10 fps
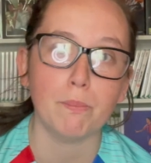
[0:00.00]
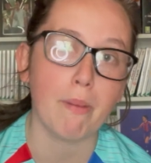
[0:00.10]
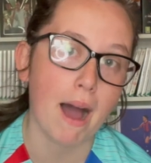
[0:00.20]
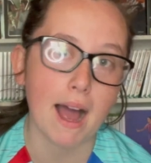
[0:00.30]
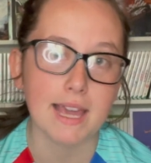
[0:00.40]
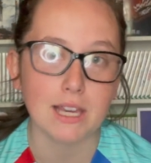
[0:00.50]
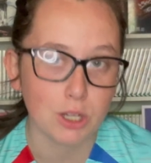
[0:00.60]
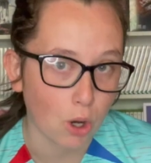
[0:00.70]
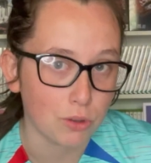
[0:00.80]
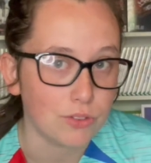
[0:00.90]

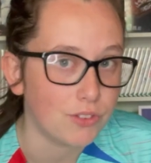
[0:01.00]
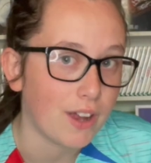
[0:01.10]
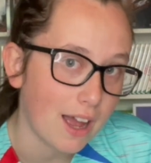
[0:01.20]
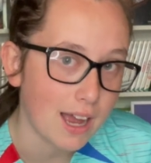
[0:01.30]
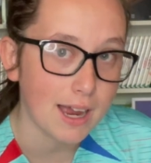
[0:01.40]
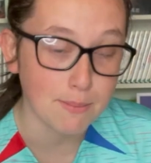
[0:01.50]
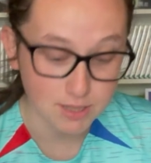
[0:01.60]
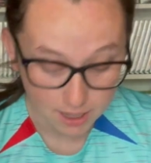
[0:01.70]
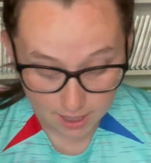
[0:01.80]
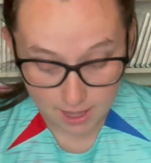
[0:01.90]
Bygone Times,
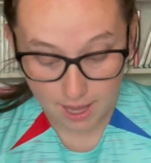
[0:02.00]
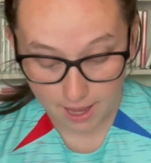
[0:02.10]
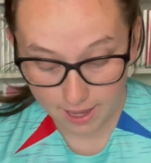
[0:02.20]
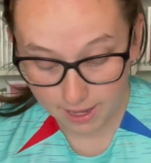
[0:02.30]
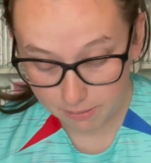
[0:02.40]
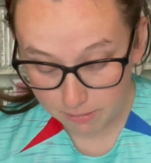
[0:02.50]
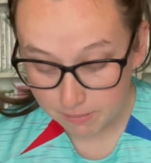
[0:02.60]
and